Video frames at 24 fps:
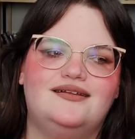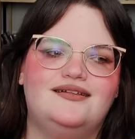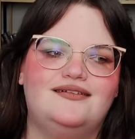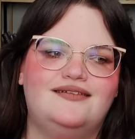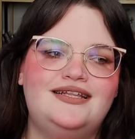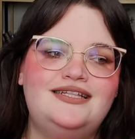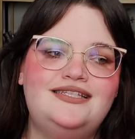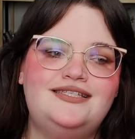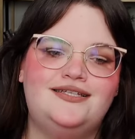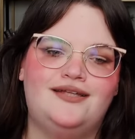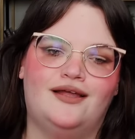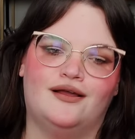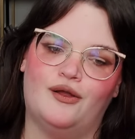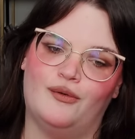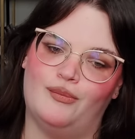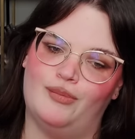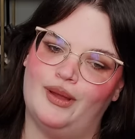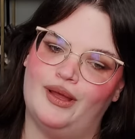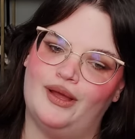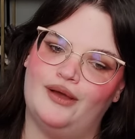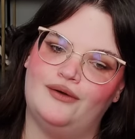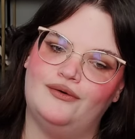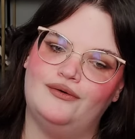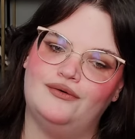Let's talk
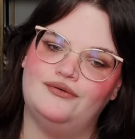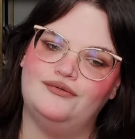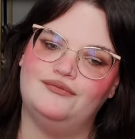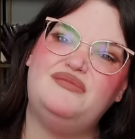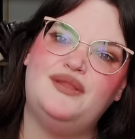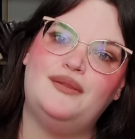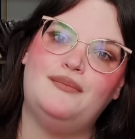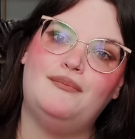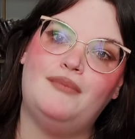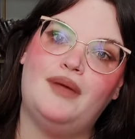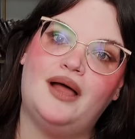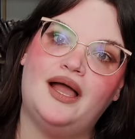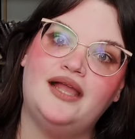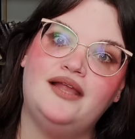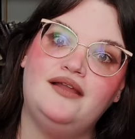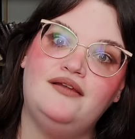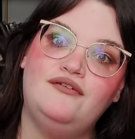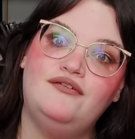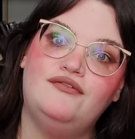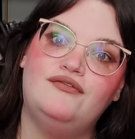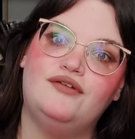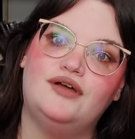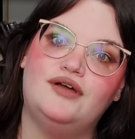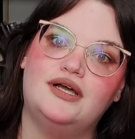about the
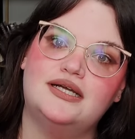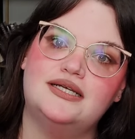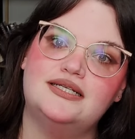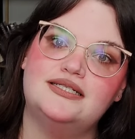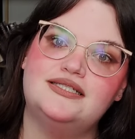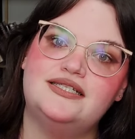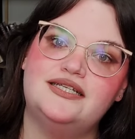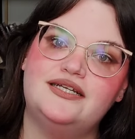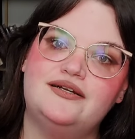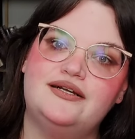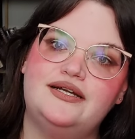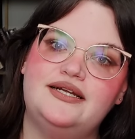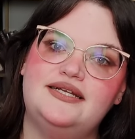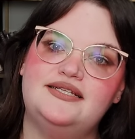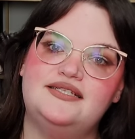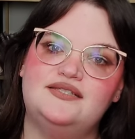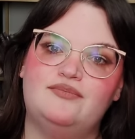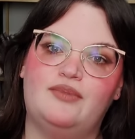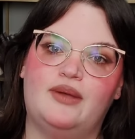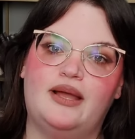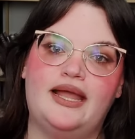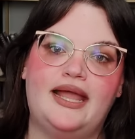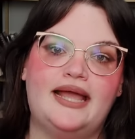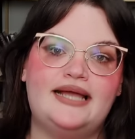Mindfuck series
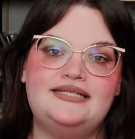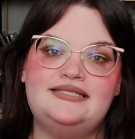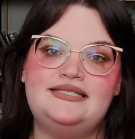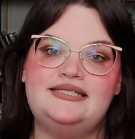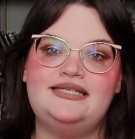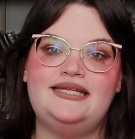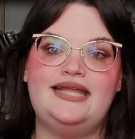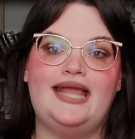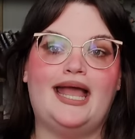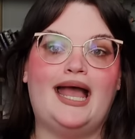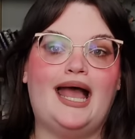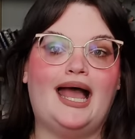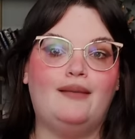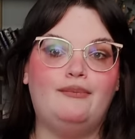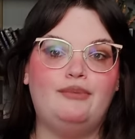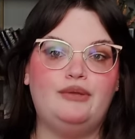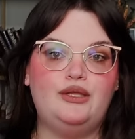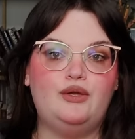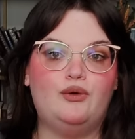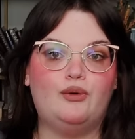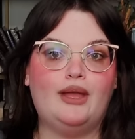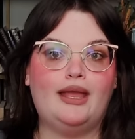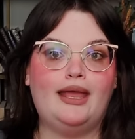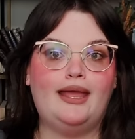by S.T.
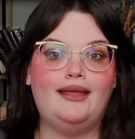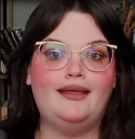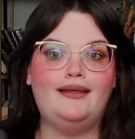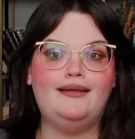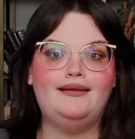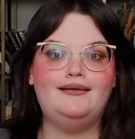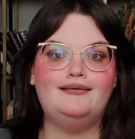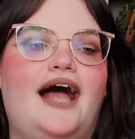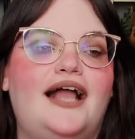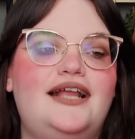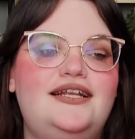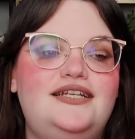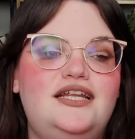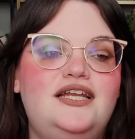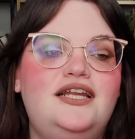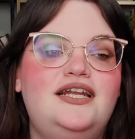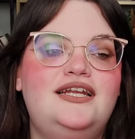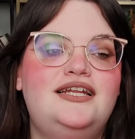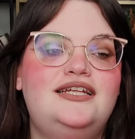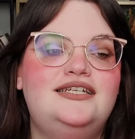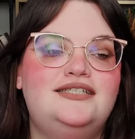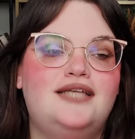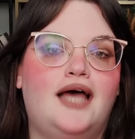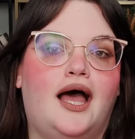Abbey, okay? I did an
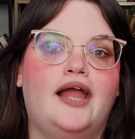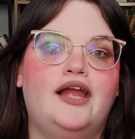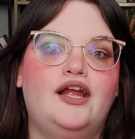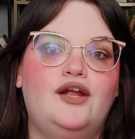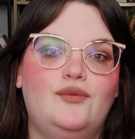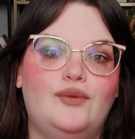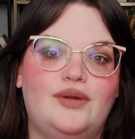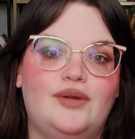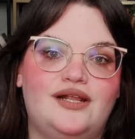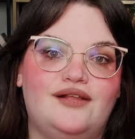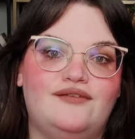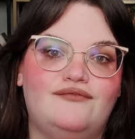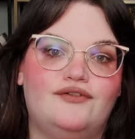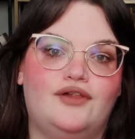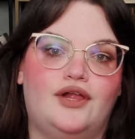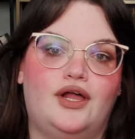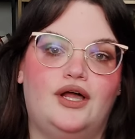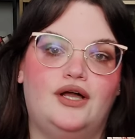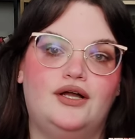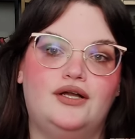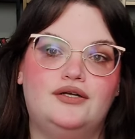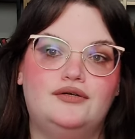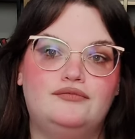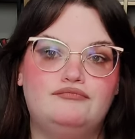entire reading
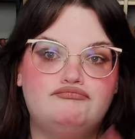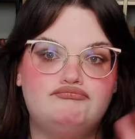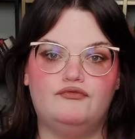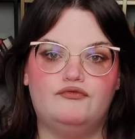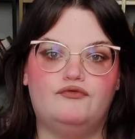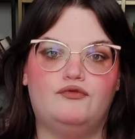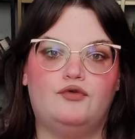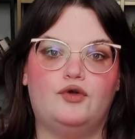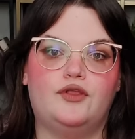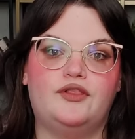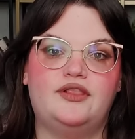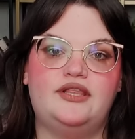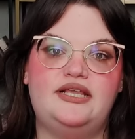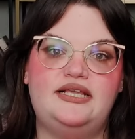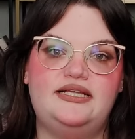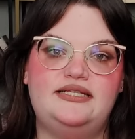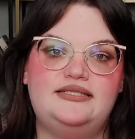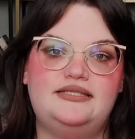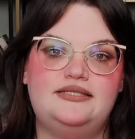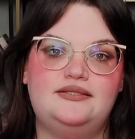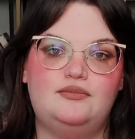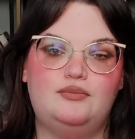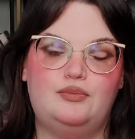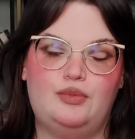vlog for
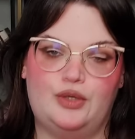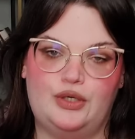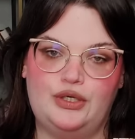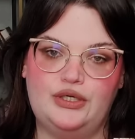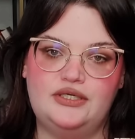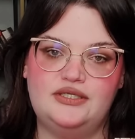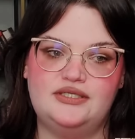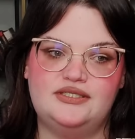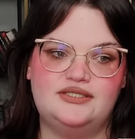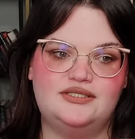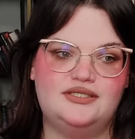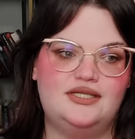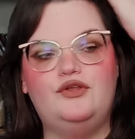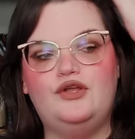these books.